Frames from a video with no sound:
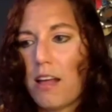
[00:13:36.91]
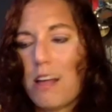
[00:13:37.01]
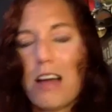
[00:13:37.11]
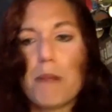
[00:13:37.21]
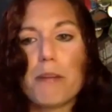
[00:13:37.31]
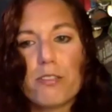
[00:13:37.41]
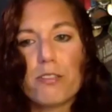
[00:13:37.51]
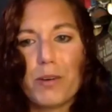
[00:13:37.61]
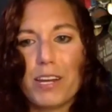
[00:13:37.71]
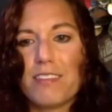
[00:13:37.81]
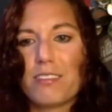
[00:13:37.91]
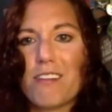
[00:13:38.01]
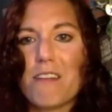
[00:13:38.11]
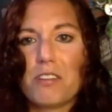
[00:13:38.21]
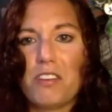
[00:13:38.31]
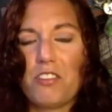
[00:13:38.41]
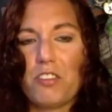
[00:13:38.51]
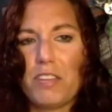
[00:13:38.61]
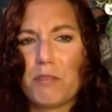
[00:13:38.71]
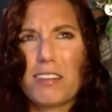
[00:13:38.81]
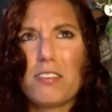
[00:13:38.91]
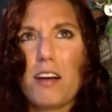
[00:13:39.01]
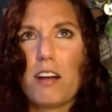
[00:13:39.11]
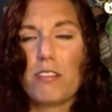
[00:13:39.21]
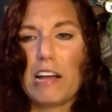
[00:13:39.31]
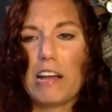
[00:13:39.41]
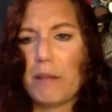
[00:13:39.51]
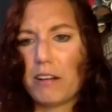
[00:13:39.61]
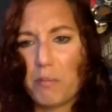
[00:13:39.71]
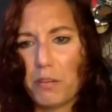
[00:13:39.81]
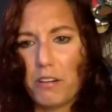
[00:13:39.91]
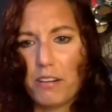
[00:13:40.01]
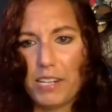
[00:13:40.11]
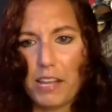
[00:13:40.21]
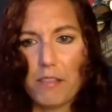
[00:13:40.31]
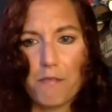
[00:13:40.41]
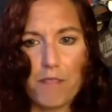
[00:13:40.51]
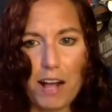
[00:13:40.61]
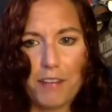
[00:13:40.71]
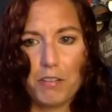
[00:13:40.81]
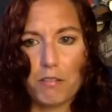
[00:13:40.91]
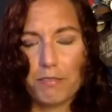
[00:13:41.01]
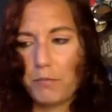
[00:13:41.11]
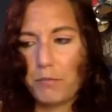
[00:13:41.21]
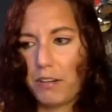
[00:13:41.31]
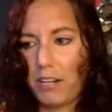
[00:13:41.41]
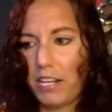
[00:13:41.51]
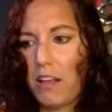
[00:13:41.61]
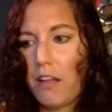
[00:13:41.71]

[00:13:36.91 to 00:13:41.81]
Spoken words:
But also in this conversation, they really talked a lot about community and the value of community.